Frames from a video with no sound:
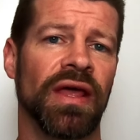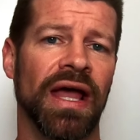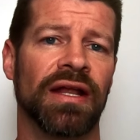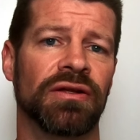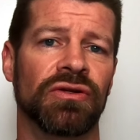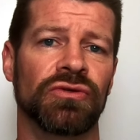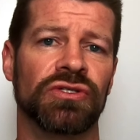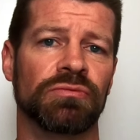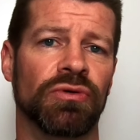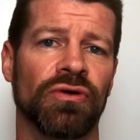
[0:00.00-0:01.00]
they had to do
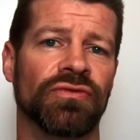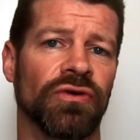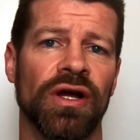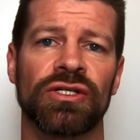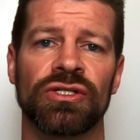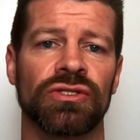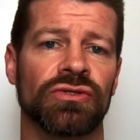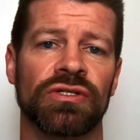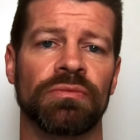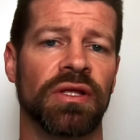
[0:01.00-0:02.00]
some perforations or
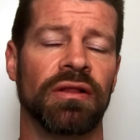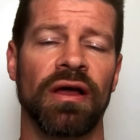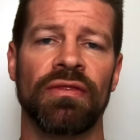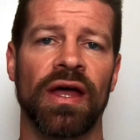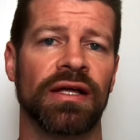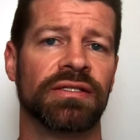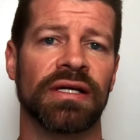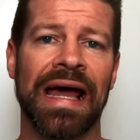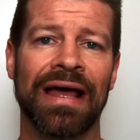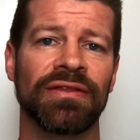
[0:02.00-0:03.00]
something like that to
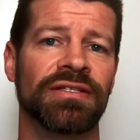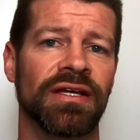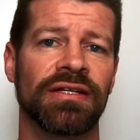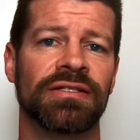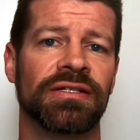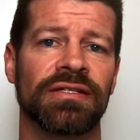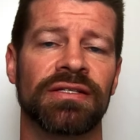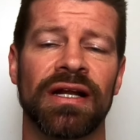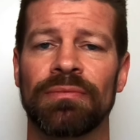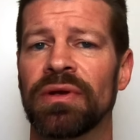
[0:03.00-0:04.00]
add these heated seats
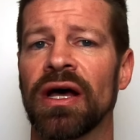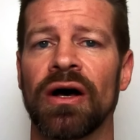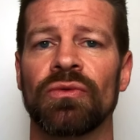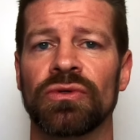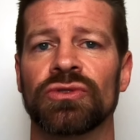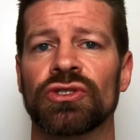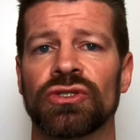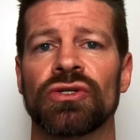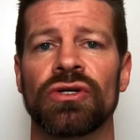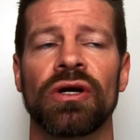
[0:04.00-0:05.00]
in. I'm not real
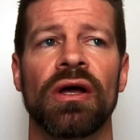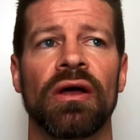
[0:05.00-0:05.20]
sure.